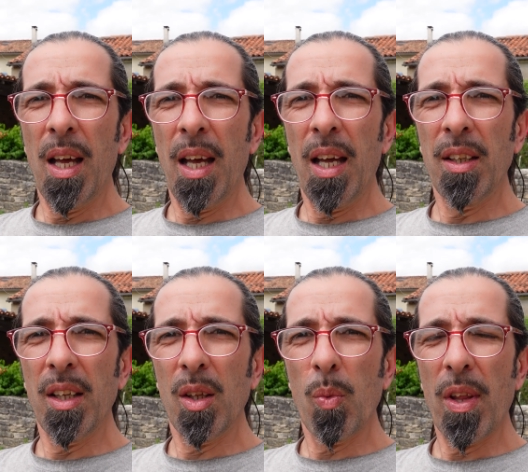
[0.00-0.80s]
and
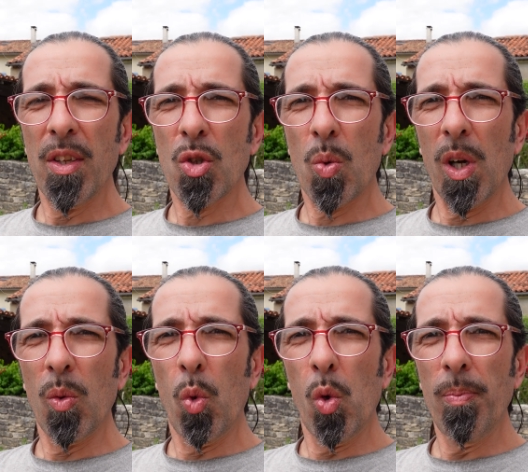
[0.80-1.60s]
the weather's quite
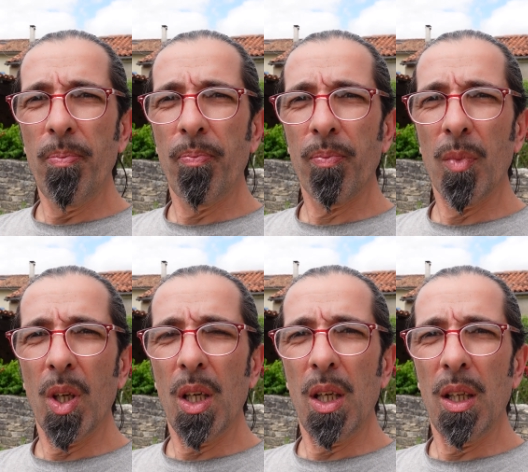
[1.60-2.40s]
warm,
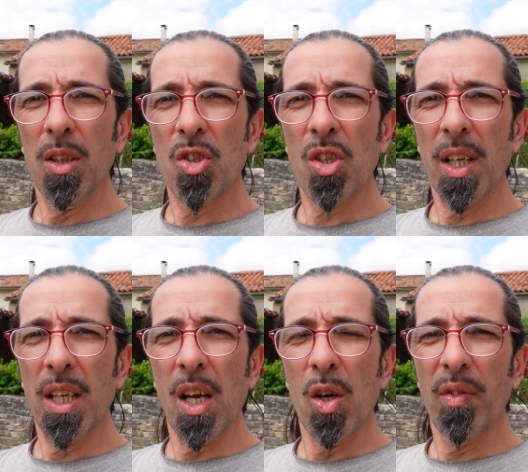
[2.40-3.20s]

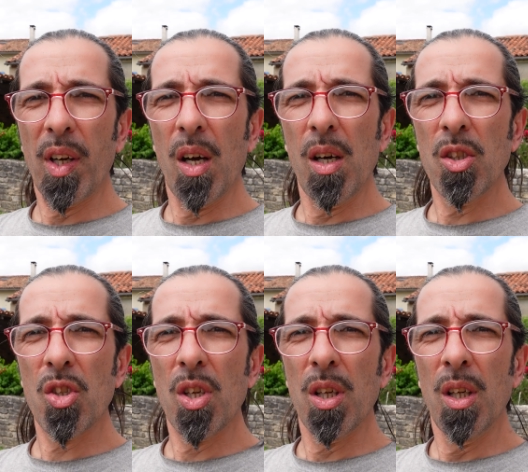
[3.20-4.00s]
sunny and
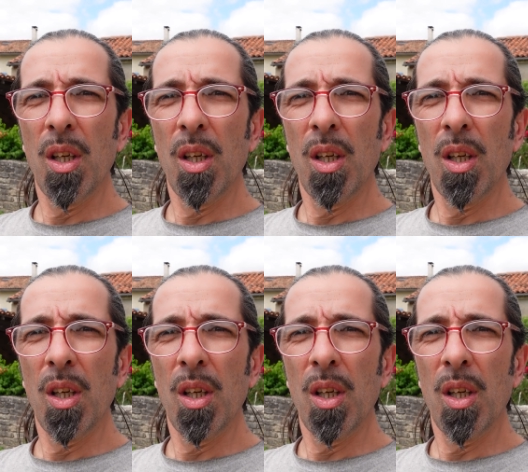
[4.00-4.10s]
overcast.